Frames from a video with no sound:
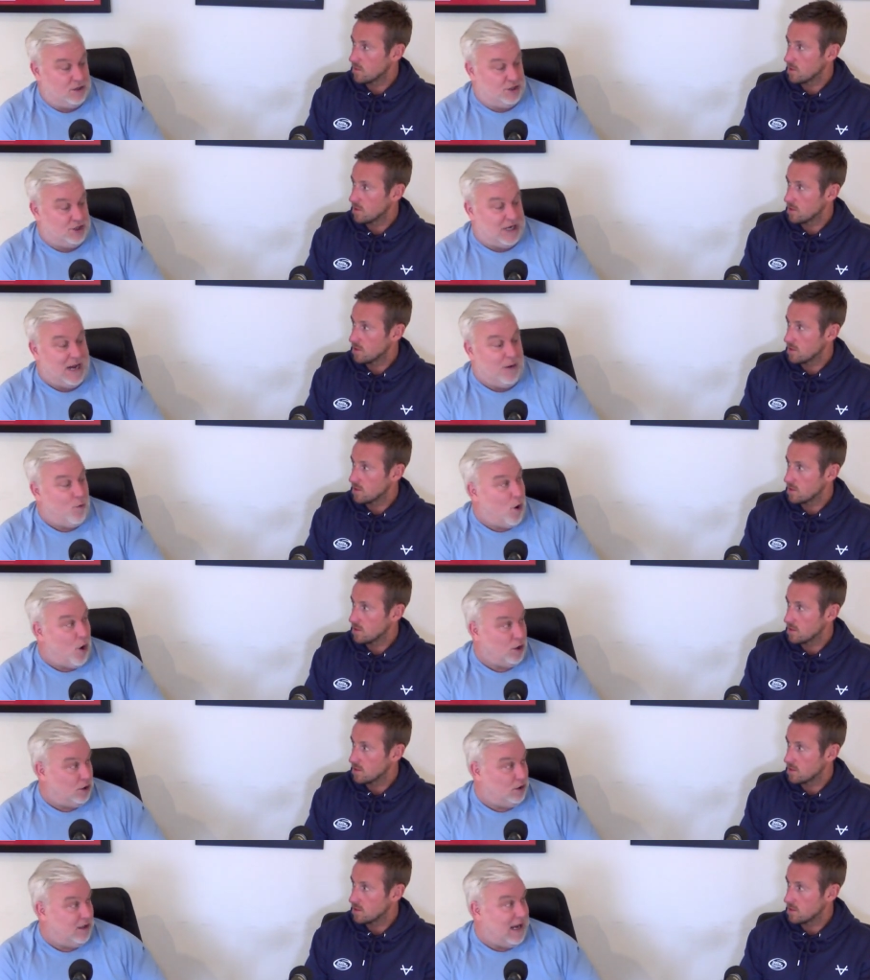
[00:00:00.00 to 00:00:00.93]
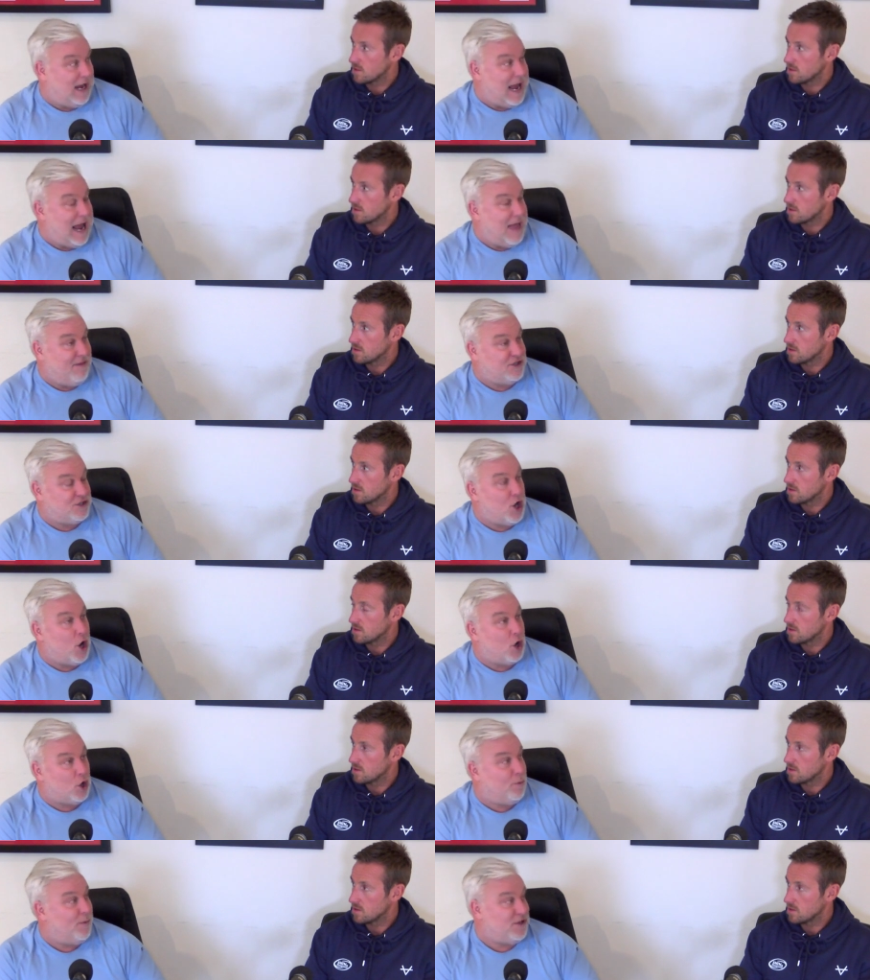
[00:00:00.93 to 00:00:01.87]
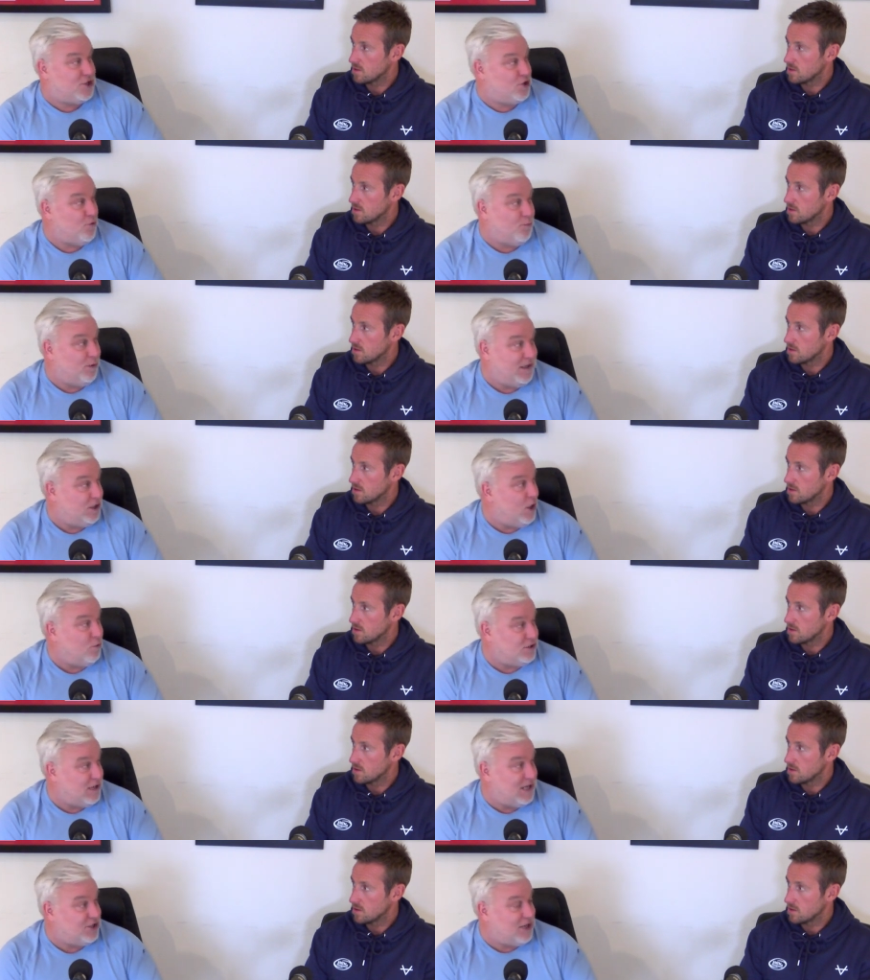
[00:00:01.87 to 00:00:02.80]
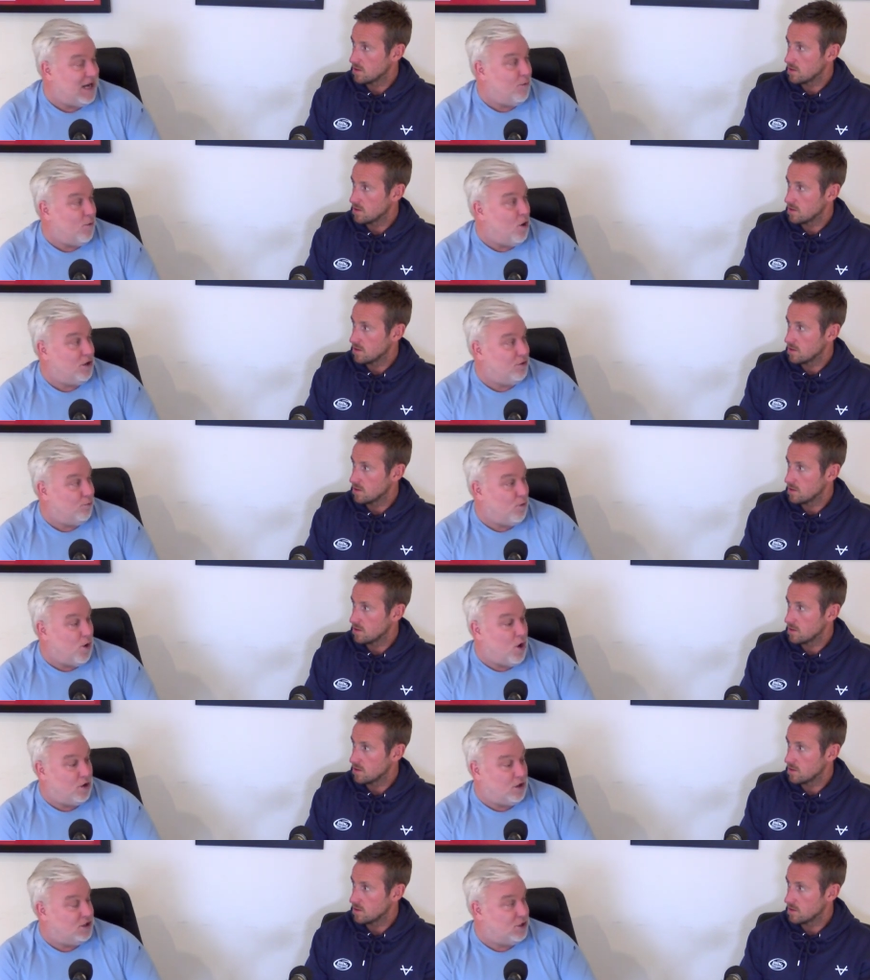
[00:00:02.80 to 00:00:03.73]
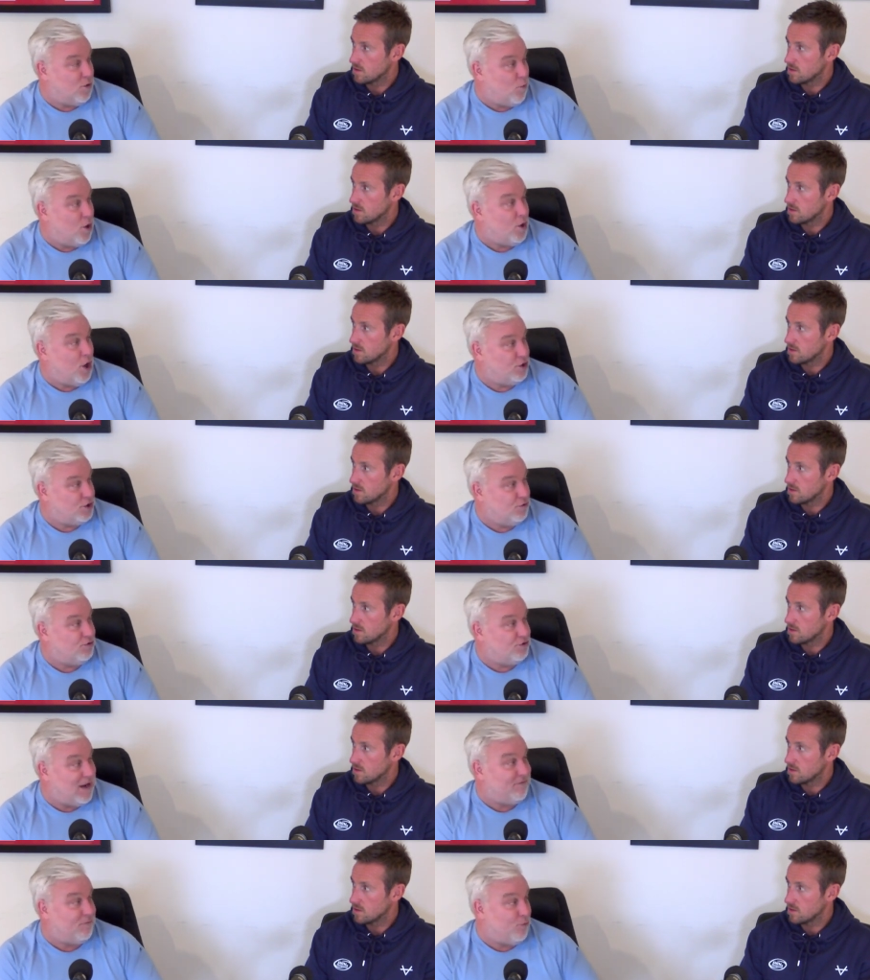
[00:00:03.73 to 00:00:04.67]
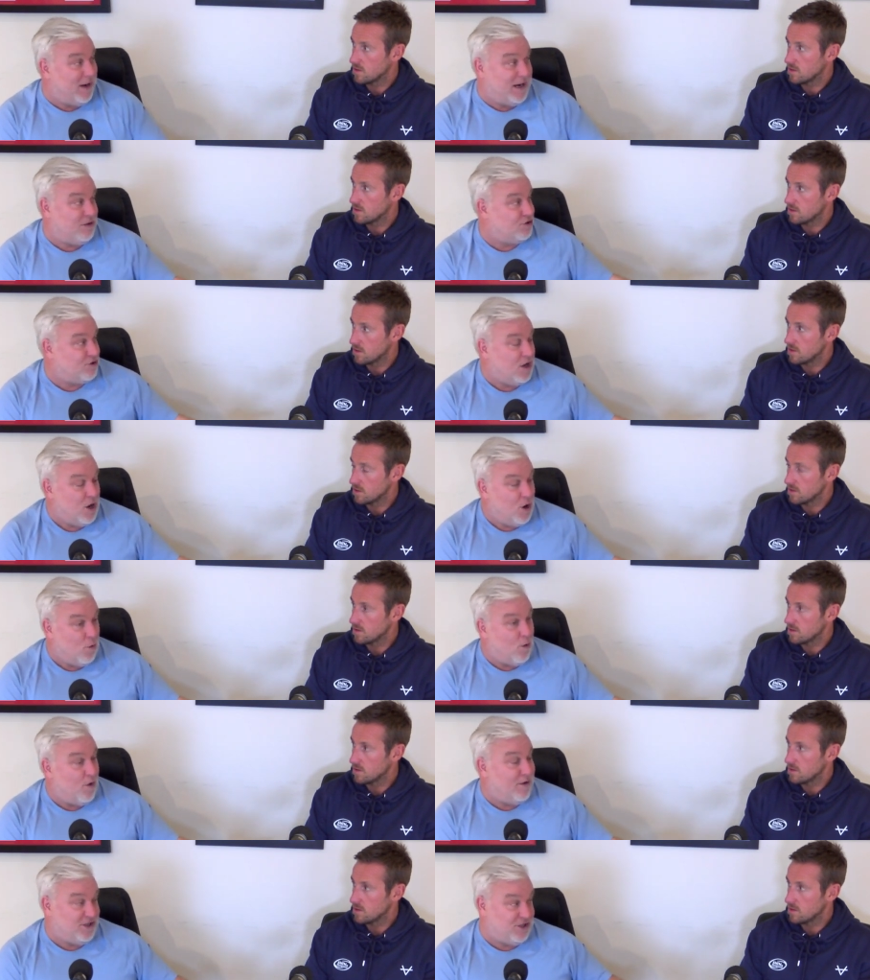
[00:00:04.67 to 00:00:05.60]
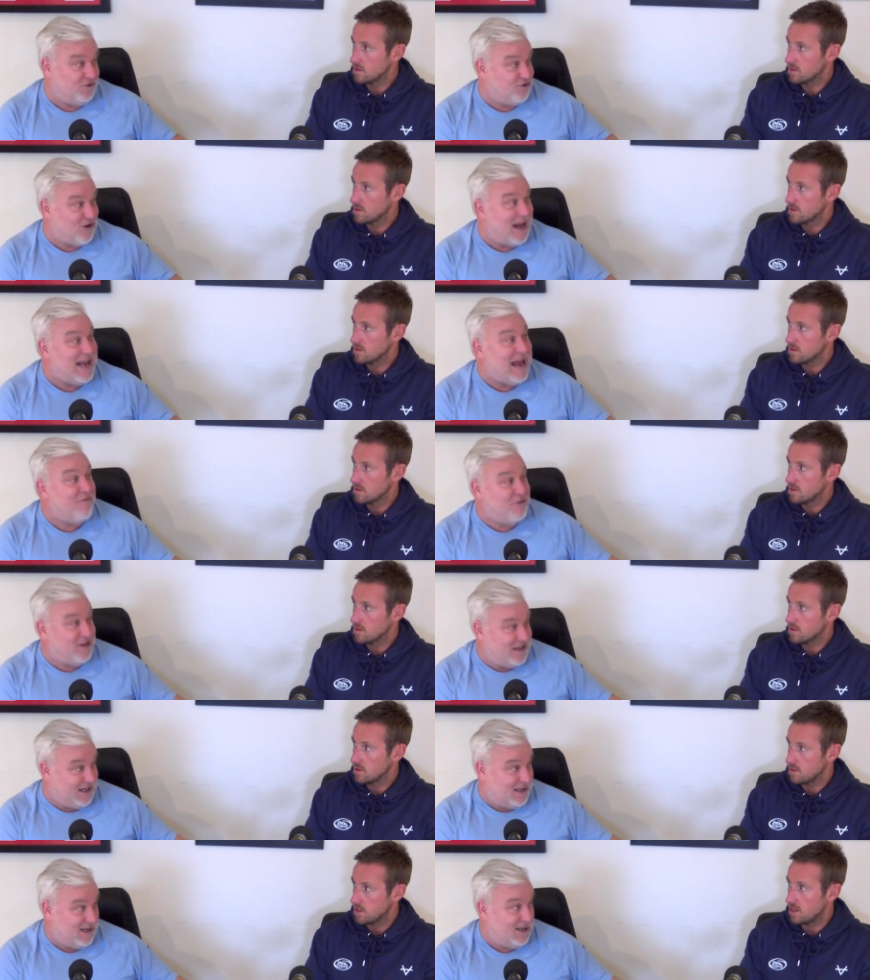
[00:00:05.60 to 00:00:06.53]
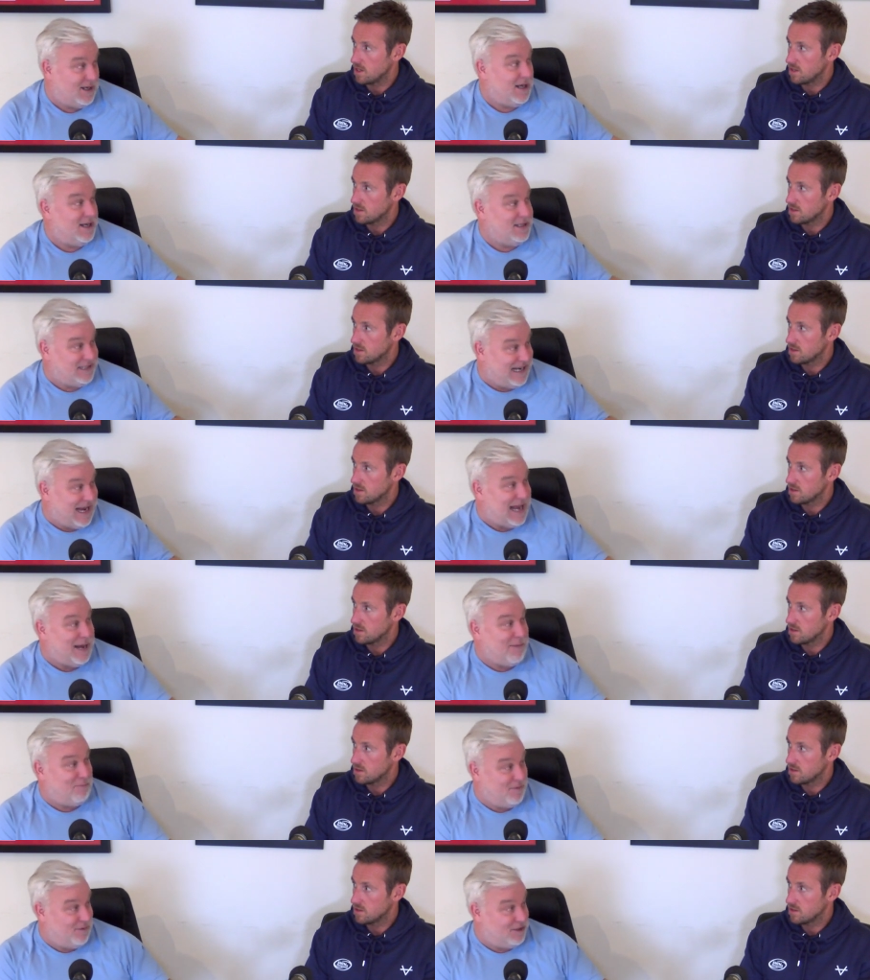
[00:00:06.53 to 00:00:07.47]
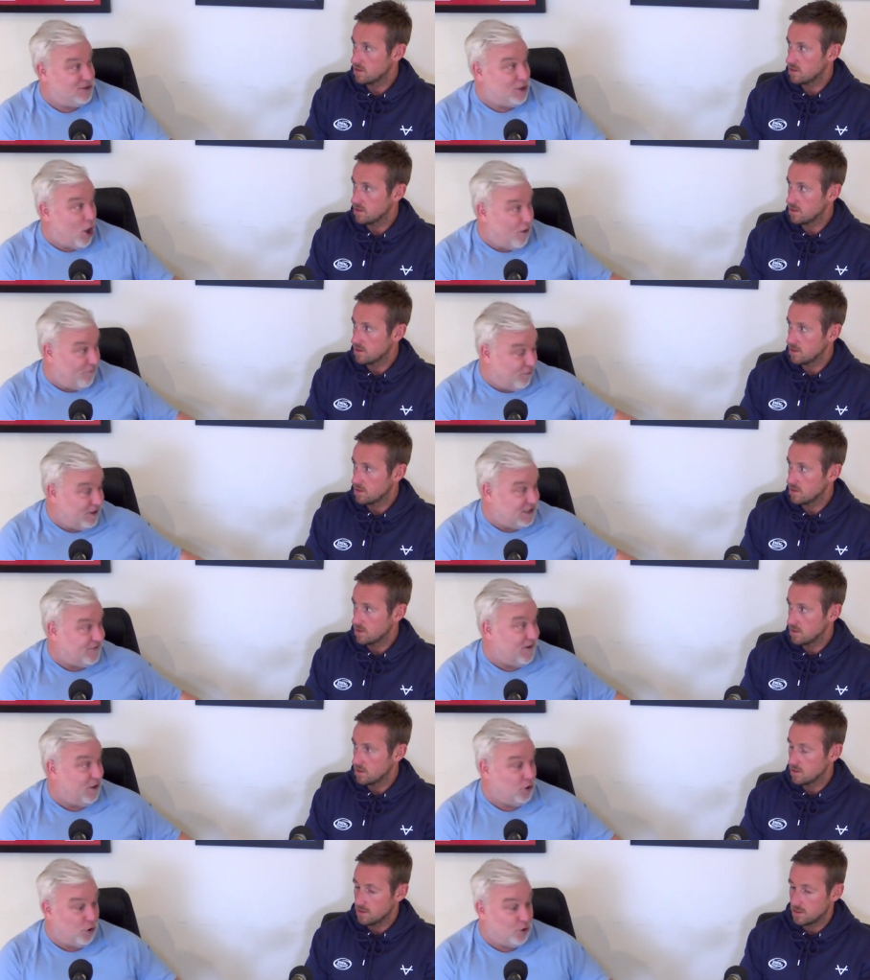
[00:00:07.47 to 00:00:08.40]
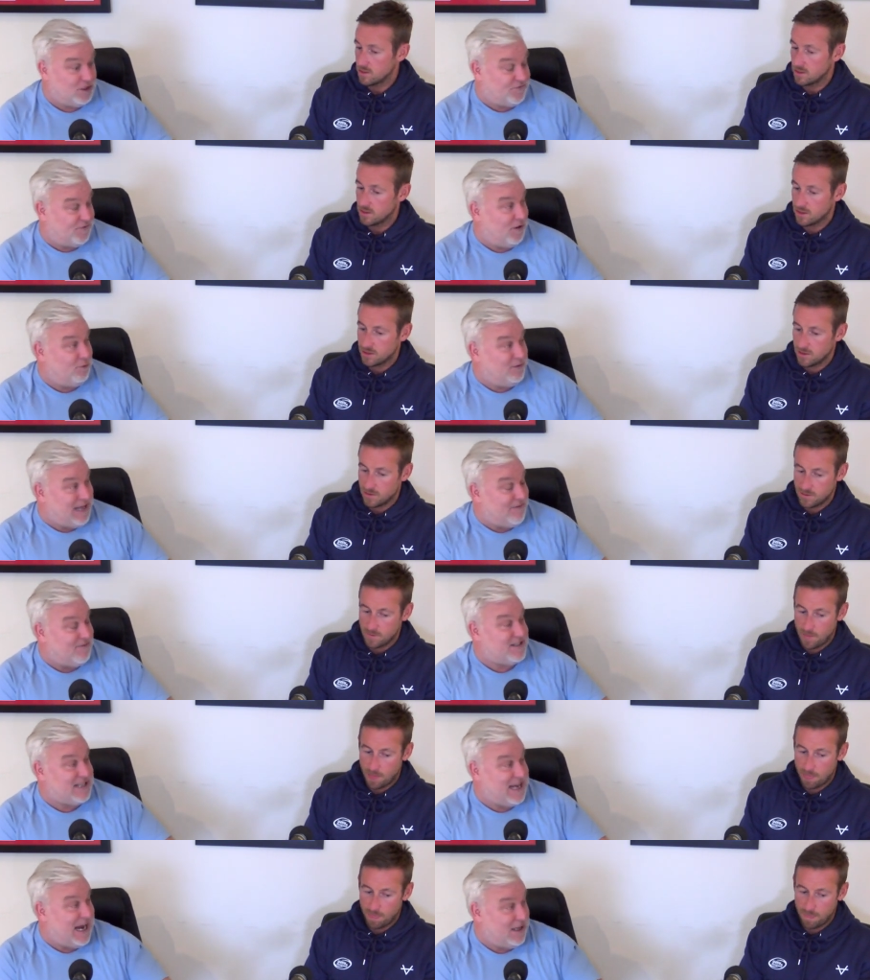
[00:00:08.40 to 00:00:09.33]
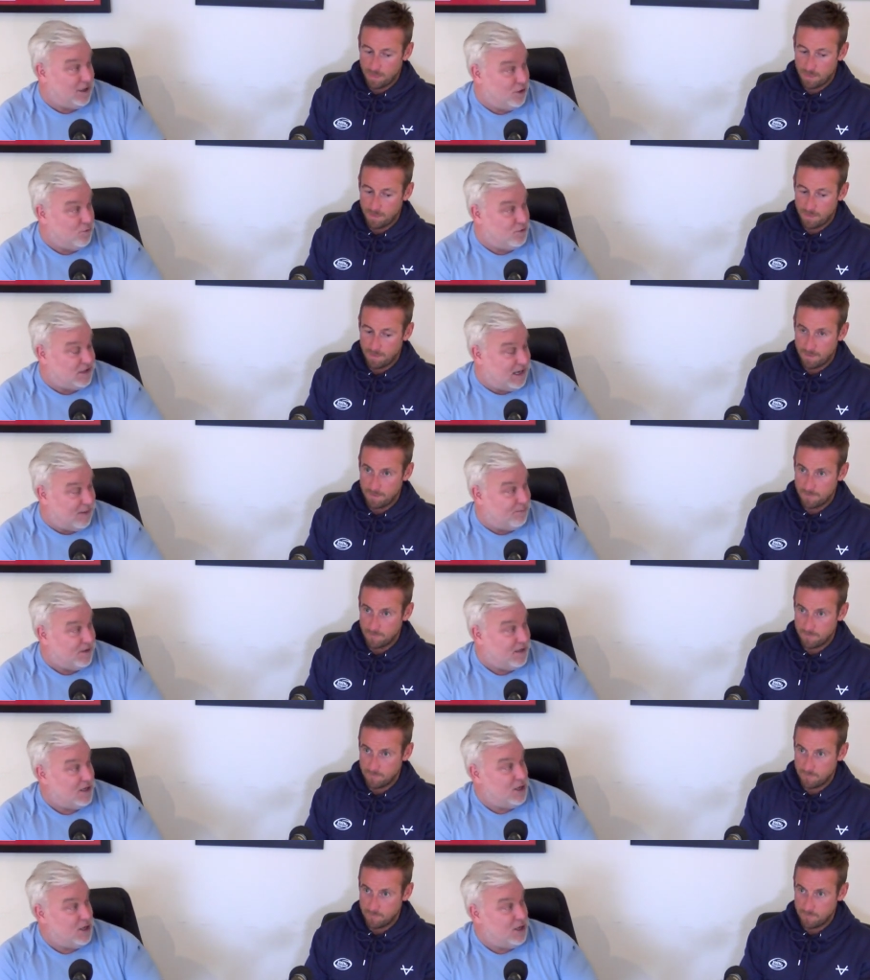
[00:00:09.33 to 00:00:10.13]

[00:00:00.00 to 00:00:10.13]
Speaker 1: Jake Wardle, and there's not a club in Super League don't take Jake Wardle as a one or two draft. Wigan, Warrington tried everything yeah. to get him off Huddersfield. Huddersfield devastated losing him.